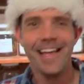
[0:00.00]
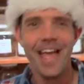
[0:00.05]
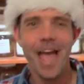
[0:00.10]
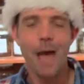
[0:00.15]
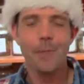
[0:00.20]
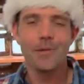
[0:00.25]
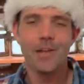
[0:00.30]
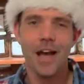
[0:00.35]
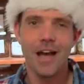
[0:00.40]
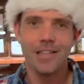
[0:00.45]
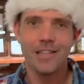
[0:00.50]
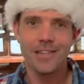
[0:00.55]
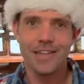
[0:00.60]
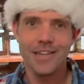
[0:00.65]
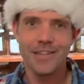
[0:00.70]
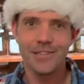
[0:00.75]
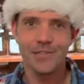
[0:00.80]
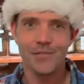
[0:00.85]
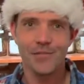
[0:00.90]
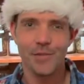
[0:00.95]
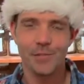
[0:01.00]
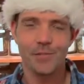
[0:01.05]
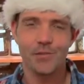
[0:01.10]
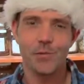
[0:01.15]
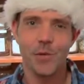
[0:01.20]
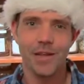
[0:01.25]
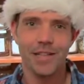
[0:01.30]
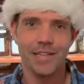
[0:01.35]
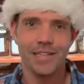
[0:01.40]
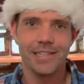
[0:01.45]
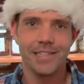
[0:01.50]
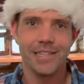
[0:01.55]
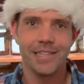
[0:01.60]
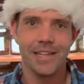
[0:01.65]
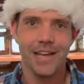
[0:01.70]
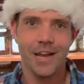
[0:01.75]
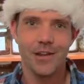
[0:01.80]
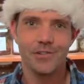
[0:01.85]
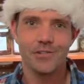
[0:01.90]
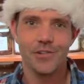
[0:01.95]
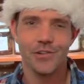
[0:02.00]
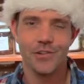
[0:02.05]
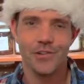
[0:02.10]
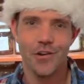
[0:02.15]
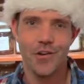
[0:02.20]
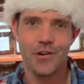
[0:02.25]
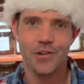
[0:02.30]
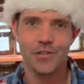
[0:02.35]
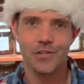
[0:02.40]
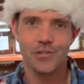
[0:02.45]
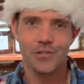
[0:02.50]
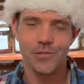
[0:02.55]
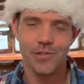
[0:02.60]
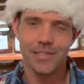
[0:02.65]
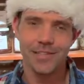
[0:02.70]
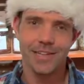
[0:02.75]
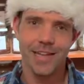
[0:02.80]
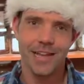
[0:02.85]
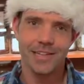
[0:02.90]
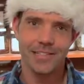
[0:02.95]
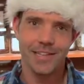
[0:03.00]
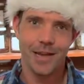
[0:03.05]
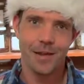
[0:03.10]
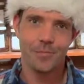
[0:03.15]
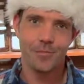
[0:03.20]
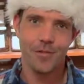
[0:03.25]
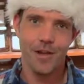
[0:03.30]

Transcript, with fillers: Happy holidays from the Twilight Tea Lounge on Arch Street in downtown